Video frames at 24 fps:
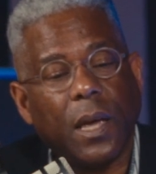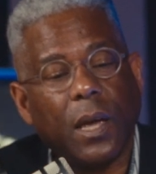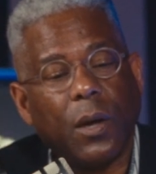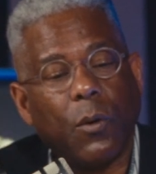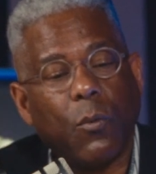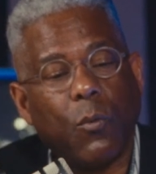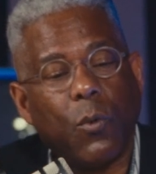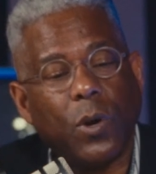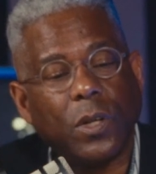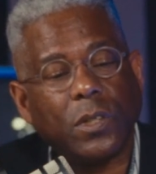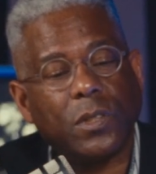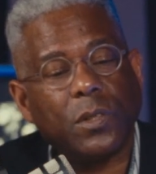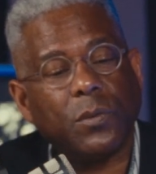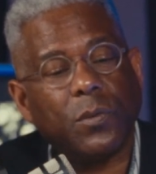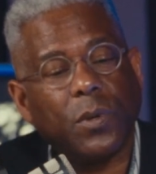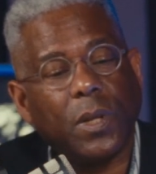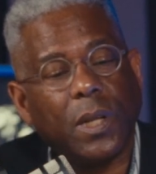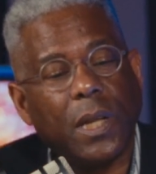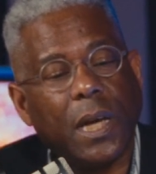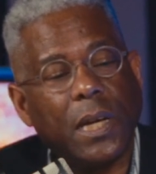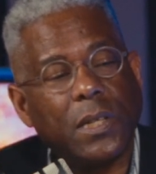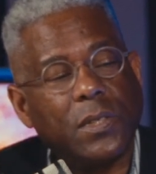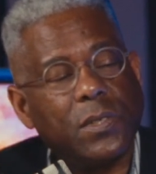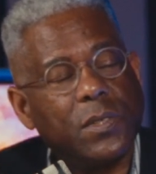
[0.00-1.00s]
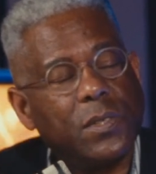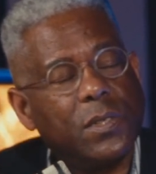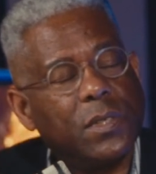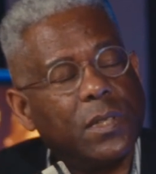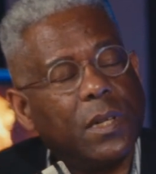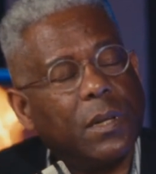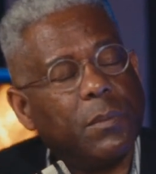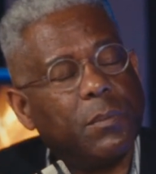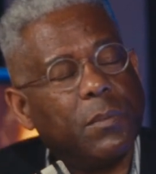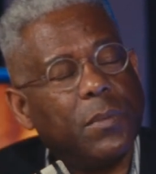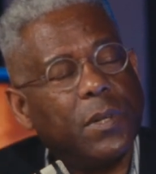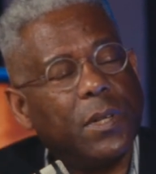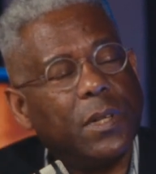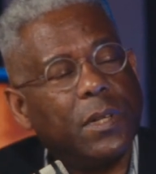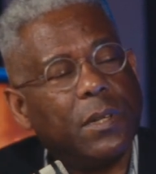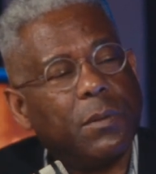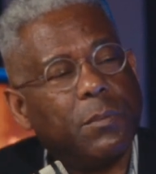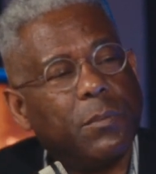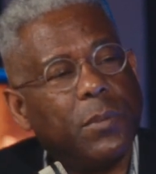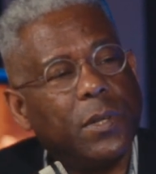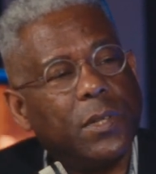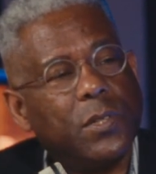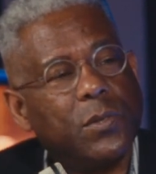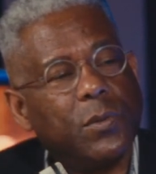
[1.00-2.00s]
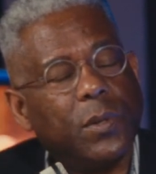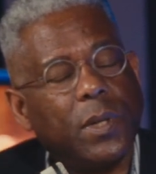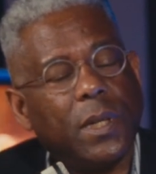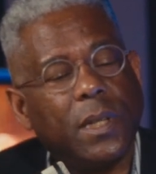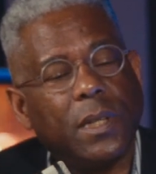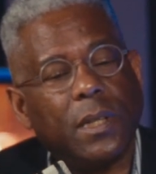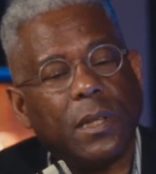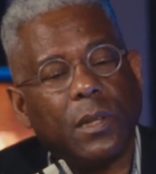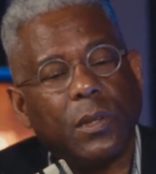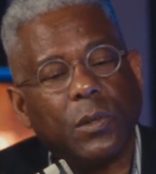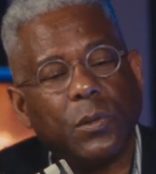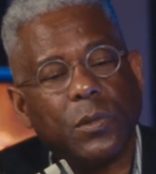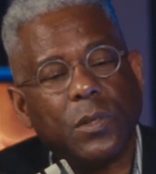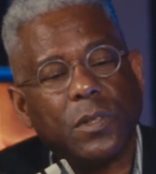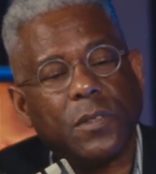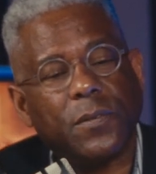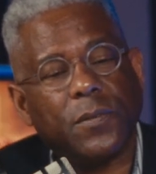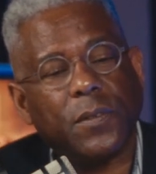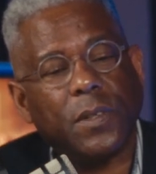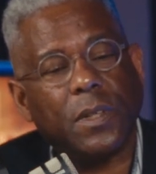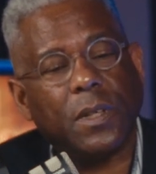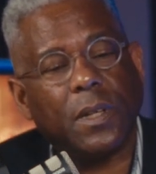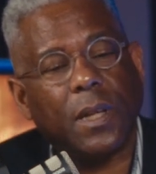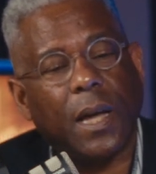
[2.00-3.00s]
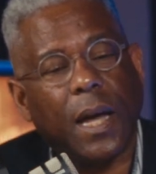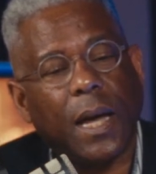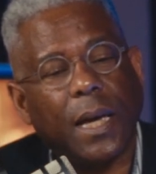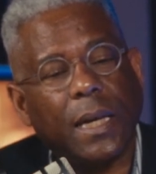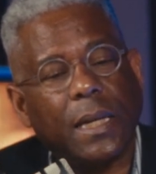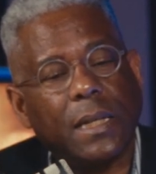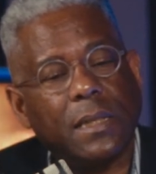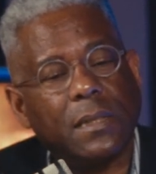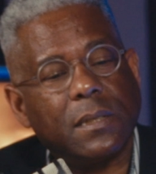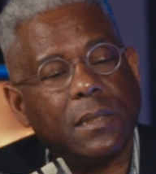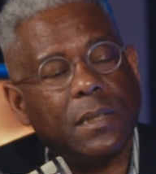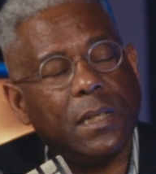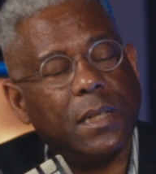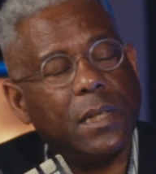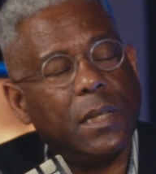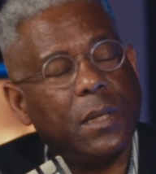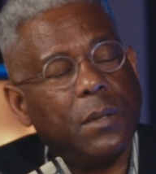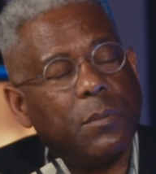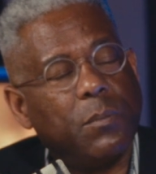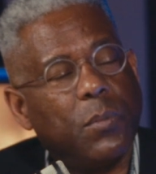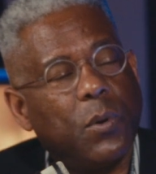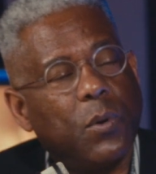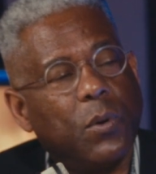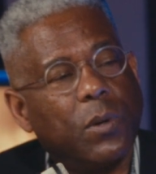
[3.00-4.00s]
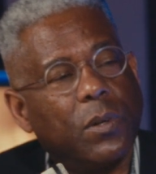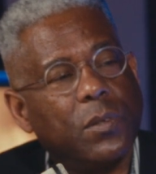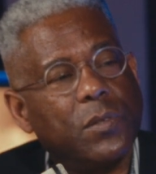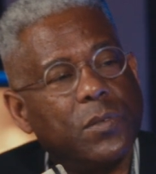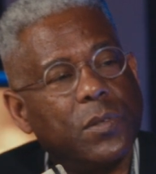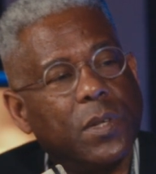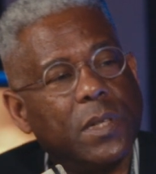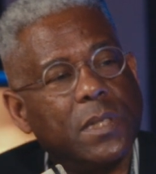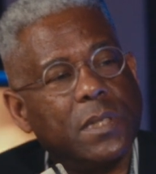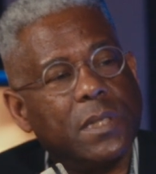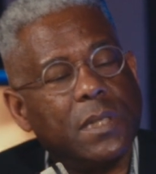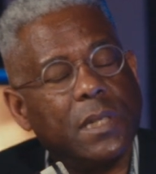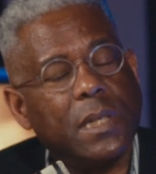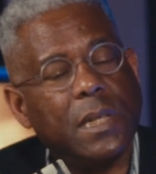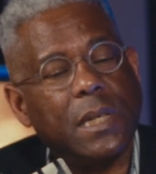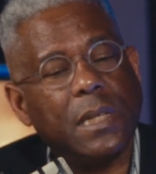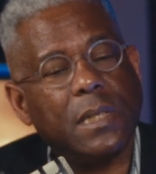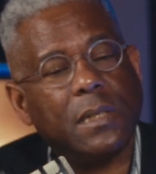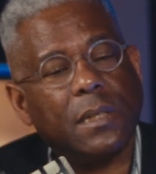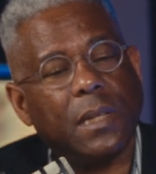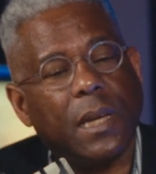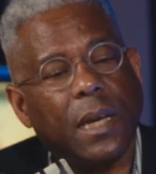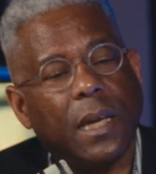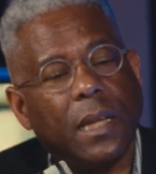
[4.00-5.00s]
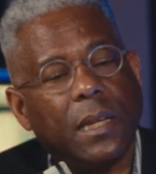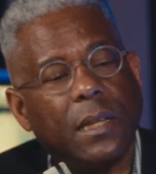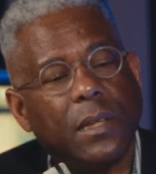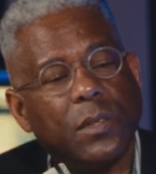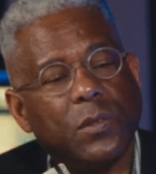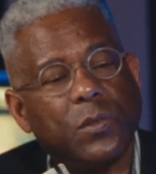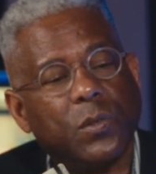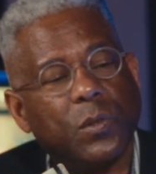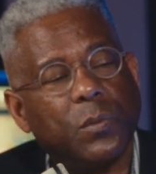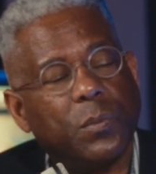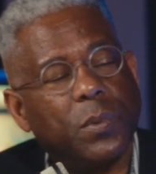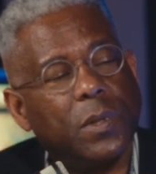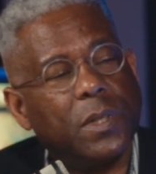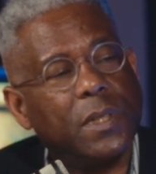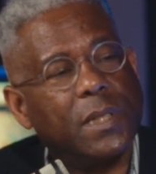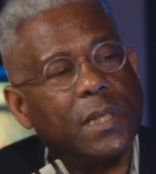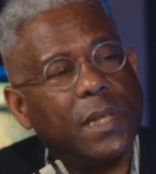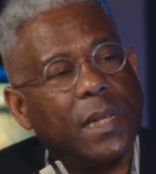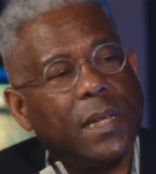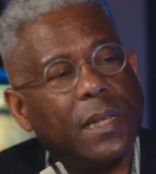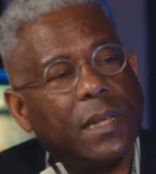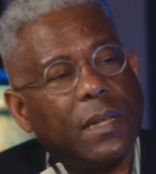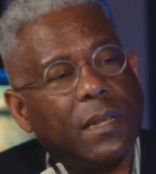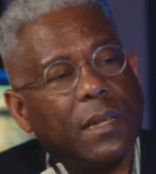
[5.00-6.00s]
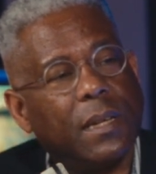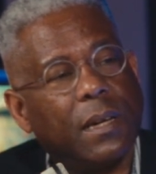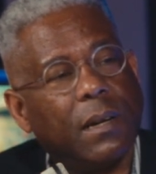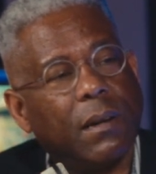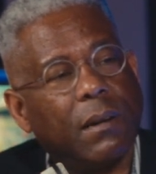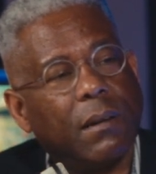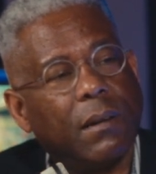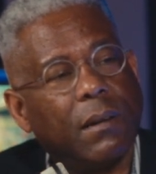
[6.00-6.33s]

What's the relationship between the Lewisville ISD Board of Trustees and the superintendent there